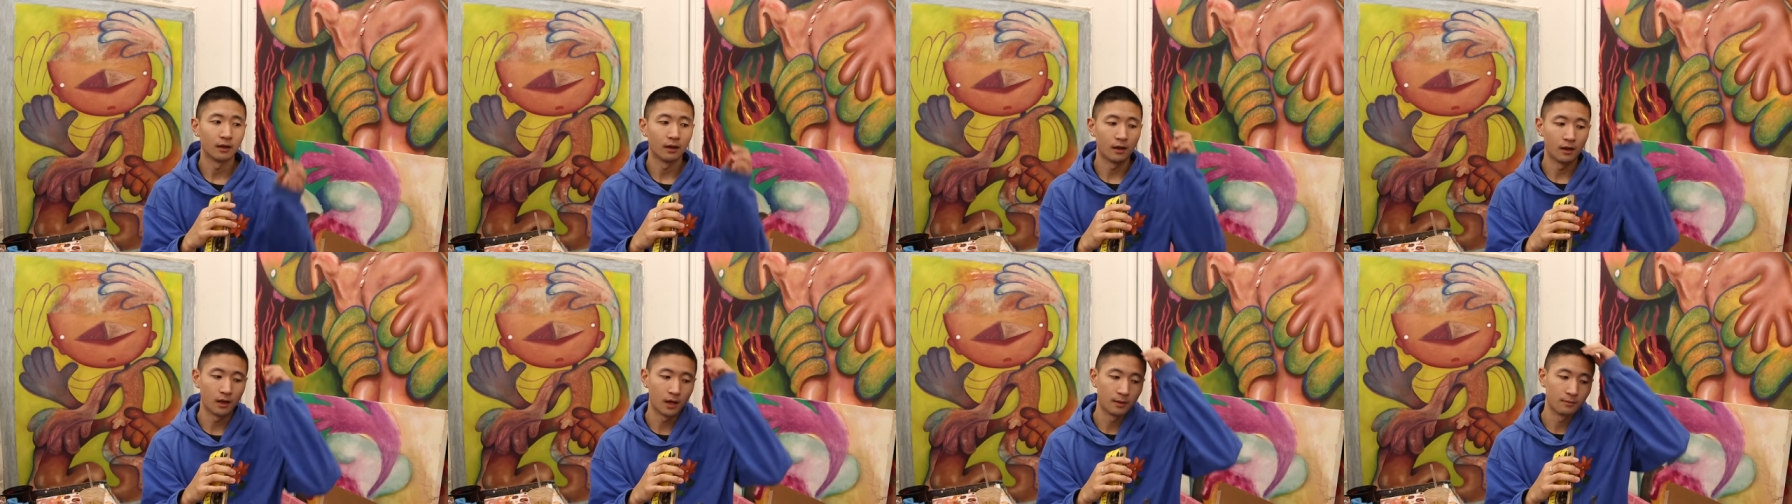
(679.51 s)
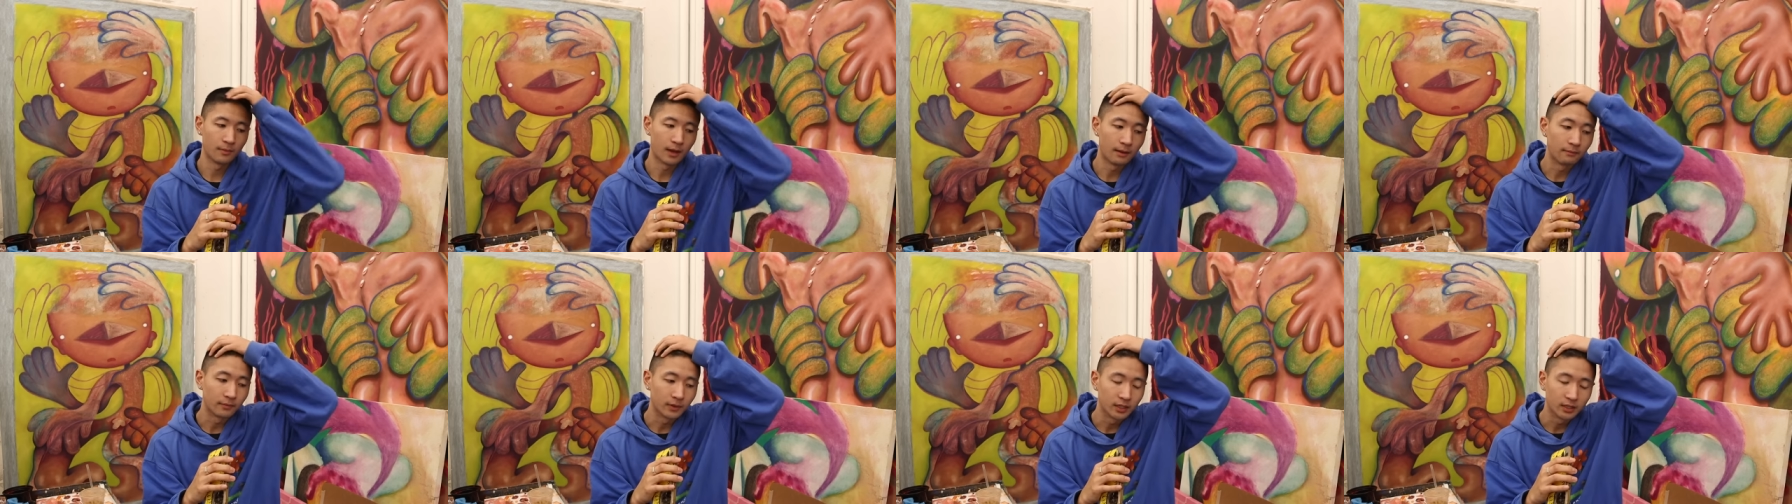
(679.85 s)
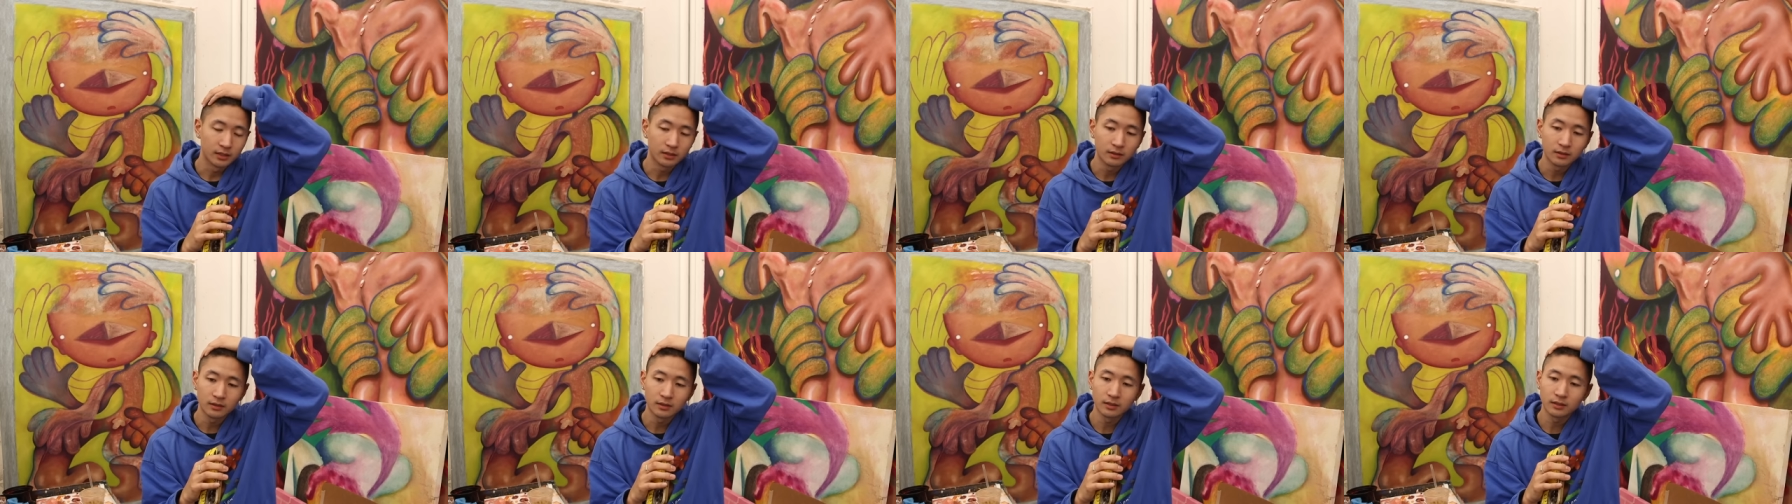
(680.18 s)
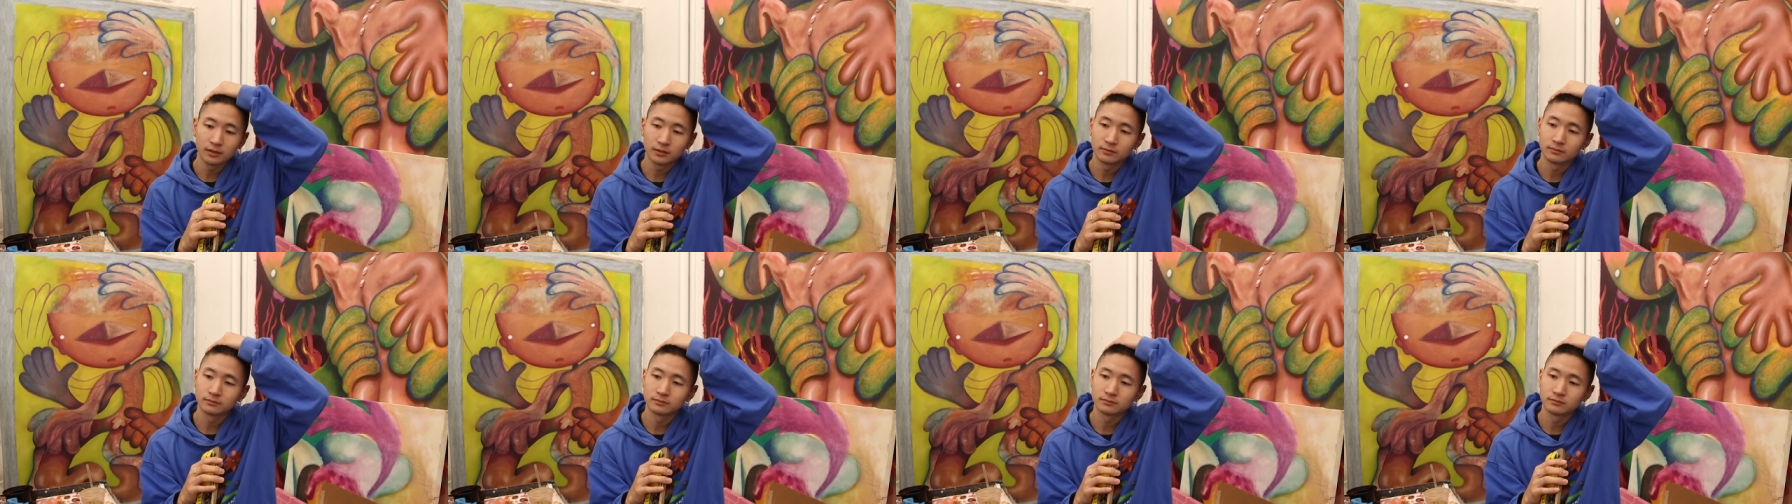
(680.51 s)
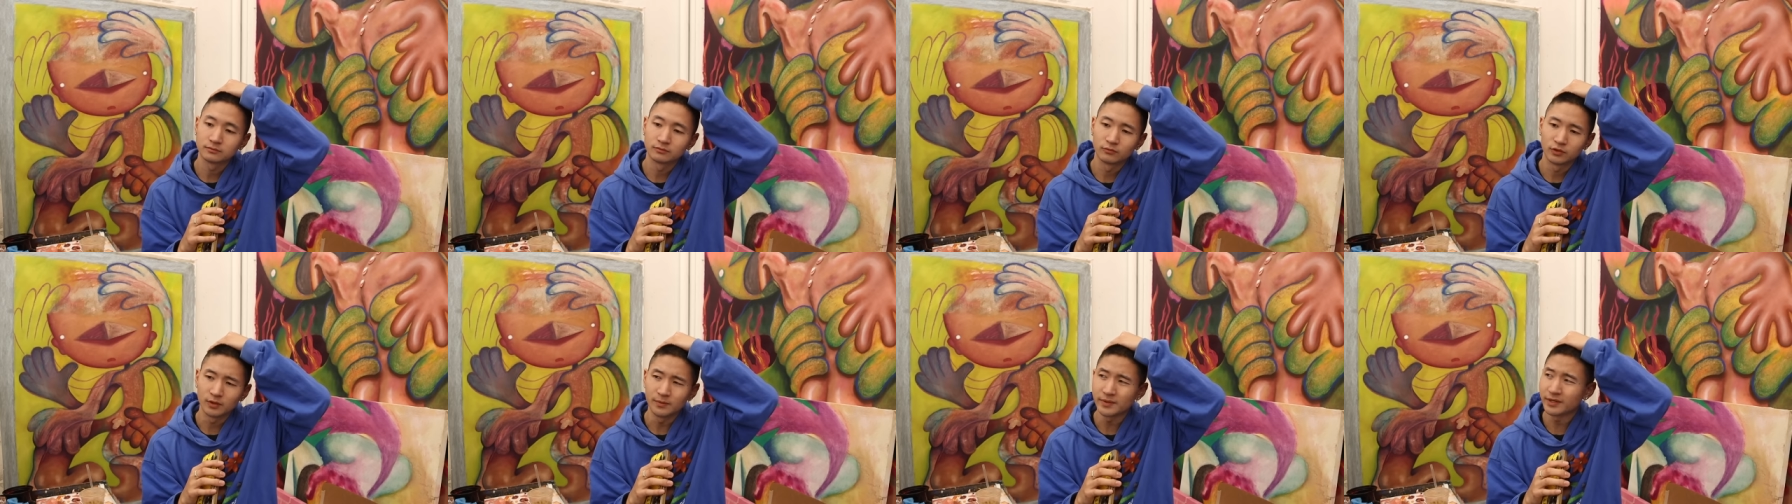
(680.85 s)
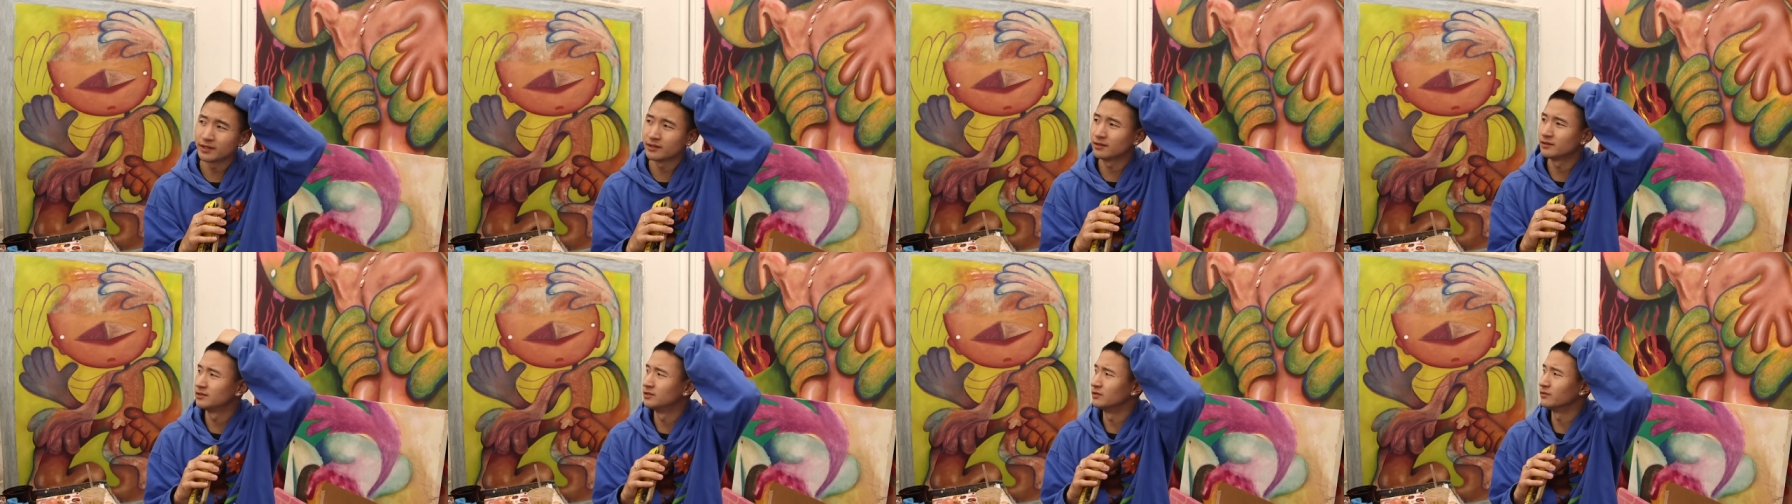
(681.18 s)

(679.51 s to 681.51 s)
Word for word: Um, I'm gonna, what am I gonna